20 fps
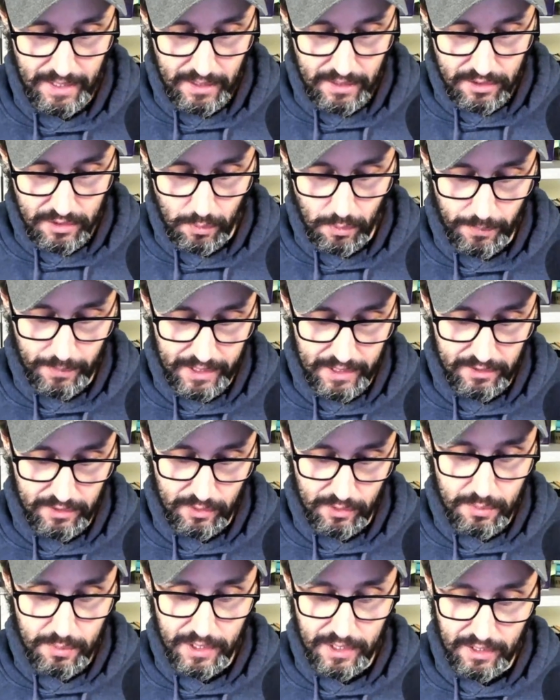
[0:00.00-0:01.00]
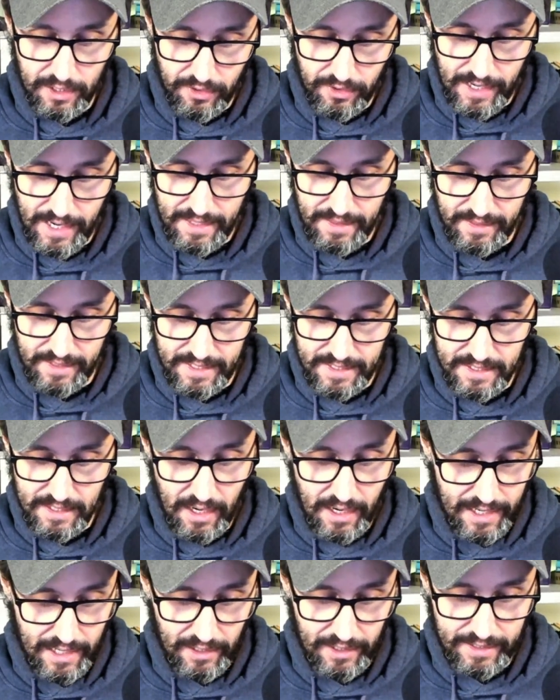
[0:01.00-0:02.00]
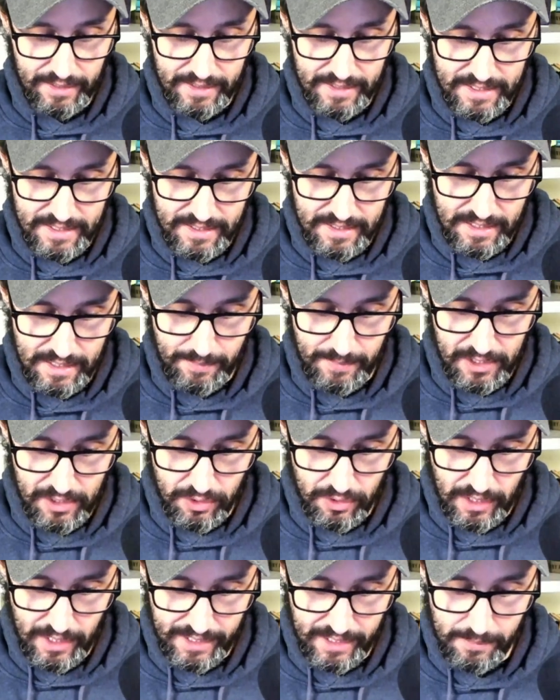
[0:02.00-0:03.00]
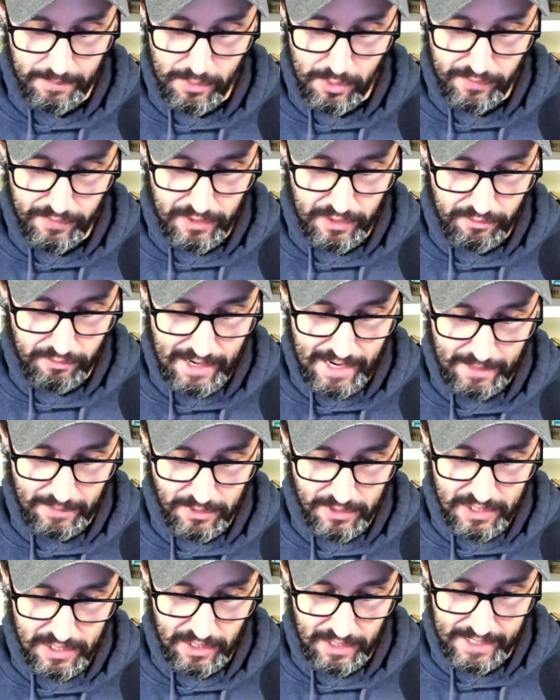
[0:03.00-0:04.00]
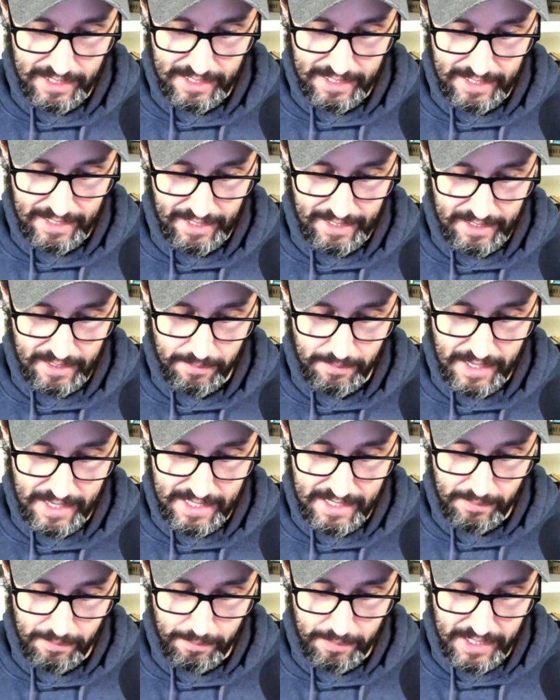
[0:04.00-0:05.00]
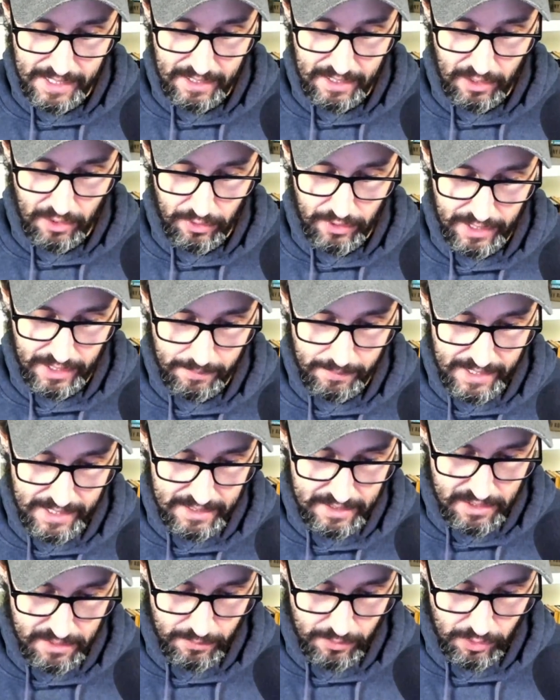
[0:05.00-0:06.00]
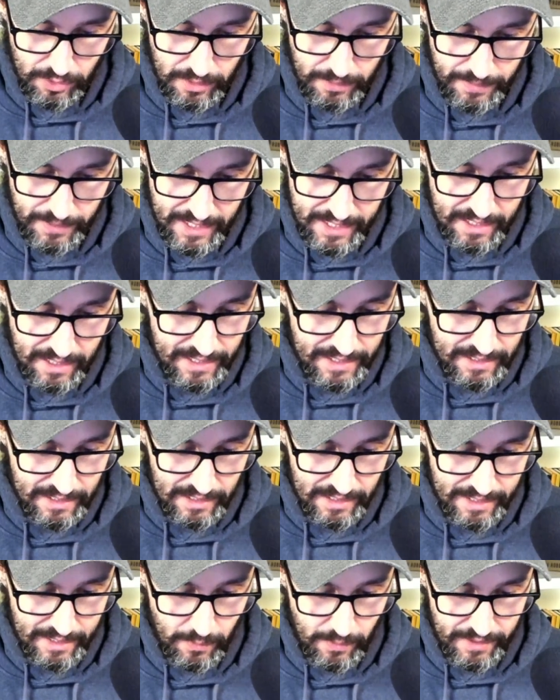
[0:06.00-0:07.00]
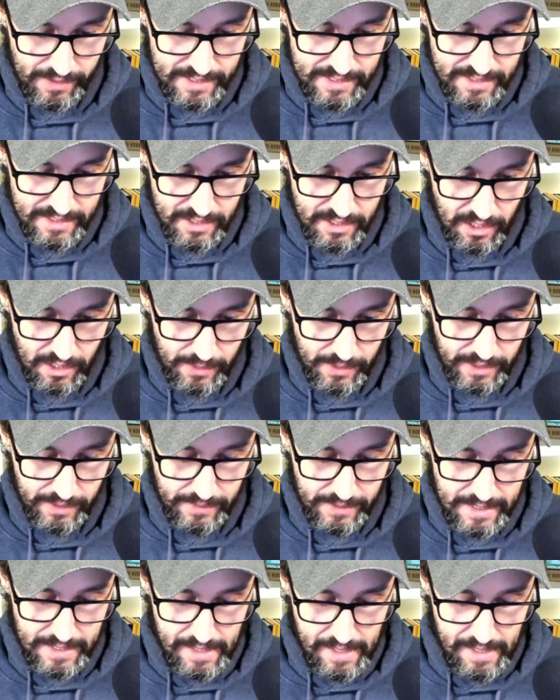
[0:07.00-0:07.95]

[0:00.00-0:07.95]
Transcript: So what we're going to do is we're going to create this. I like this as an image. I can move it around slightly. I can make it bigger or I can make it smaller, but I kind of like where this is going.